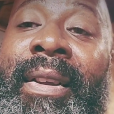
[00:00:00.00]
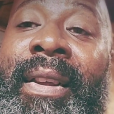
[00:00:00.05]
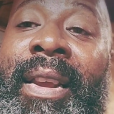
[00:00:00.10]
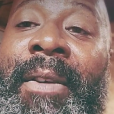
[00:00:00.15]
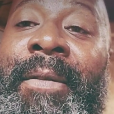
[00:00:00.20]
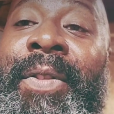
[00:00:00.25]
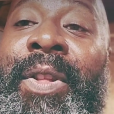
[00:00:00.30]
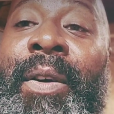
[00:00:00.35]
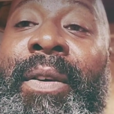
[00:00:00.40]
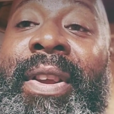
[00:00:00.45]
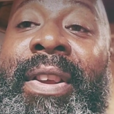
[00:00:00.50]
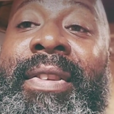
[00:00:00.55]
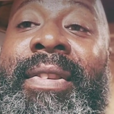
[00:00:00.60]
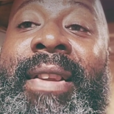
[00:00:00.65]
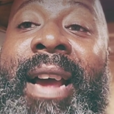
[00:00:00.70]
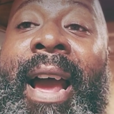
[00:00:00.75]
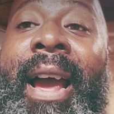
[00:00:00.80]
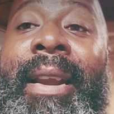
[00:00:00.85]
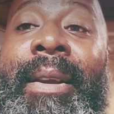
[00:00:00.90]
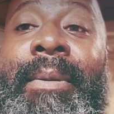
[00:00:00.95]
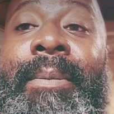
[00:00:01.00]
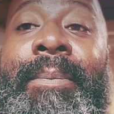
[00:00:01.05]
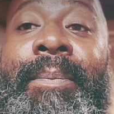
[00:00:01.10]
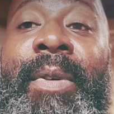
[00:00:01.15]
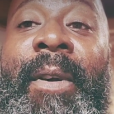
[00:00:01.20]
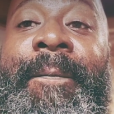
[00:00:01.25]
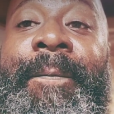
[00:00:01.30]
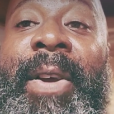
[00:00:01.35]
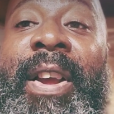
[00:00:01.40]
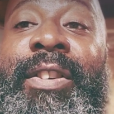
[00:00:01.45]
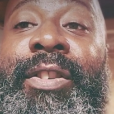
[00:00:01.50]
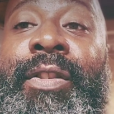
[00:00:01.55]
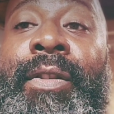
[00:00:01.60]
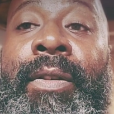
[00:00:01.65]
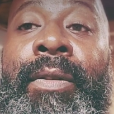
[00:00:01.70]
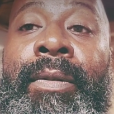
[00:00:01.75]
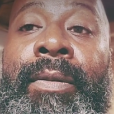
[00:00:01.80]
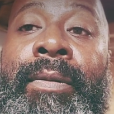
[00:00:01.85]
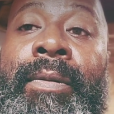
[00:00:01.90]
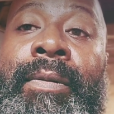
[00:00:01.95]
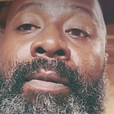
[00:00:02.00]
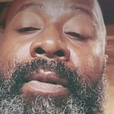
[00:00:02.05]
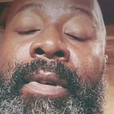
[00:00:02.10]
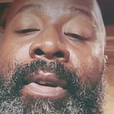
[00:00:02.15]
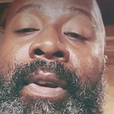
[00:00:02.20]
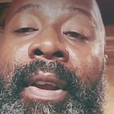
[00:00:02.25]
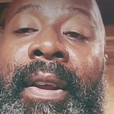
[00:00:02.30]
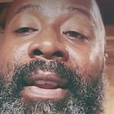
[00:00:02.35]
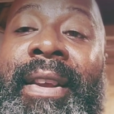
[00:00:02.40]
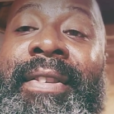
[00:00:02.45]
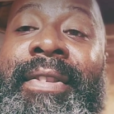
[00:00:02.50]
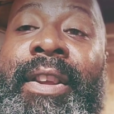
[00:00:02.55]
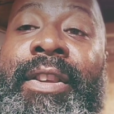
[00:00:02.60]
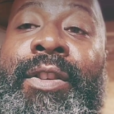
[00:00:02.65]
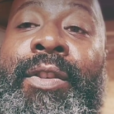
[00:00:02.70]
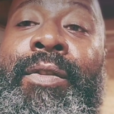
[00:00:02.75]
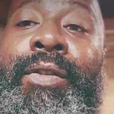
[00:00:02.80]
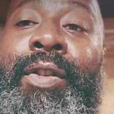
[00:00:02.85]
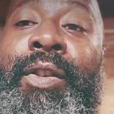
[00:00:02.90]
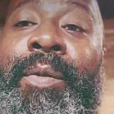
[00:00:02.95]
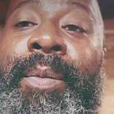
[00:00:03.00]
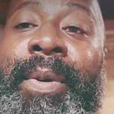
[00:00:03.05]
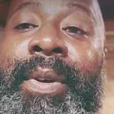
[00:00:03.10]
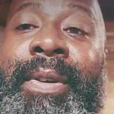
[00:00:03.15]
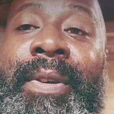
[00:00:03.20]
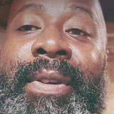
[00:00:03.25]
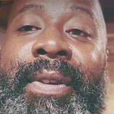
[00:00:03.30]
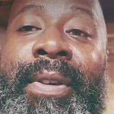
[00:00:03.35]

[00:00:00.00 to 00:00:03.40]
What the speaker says: Even though he's not professional and he's a YouTuber?